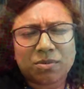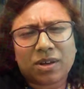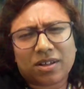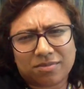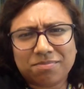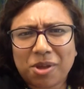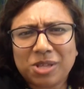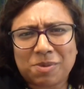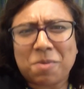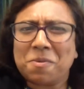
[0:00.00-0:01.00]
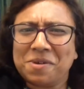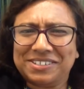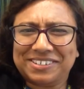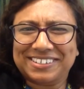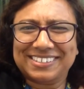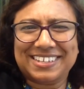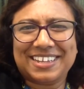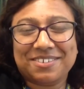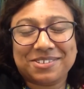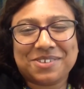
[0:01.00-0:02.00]
Well, most people were dancing.
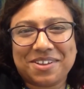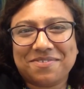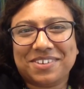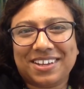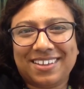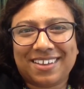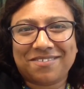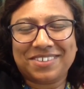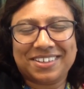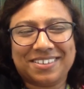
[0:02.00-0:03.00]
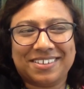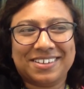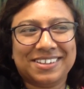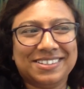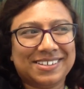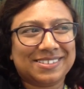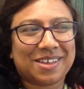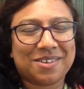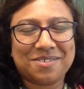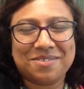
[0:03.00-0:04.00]
It was quite funny having a
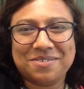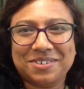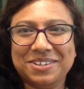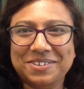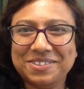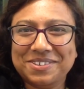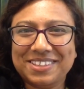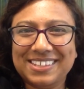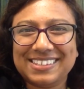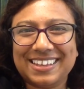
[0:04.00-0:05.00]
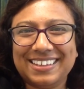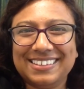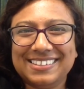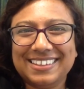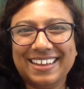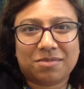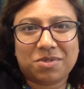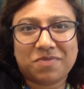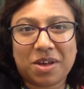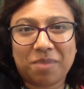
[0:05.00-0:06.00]
disco with all these kids.
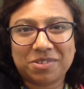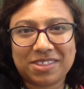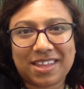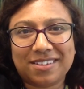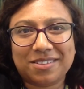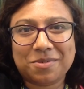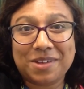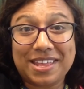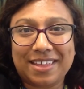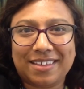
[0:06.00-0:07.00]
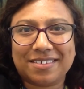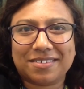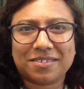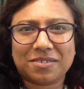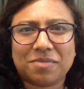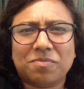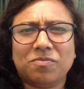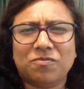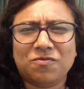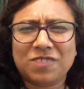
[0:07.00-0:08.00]
We've come to the end of the week.
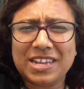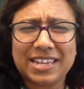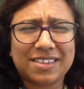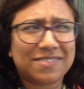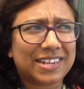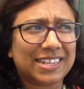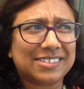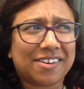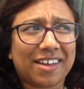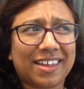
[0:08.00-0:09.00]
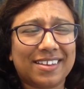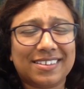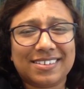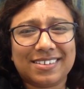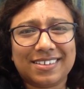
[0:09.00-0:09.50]
Really, really tired.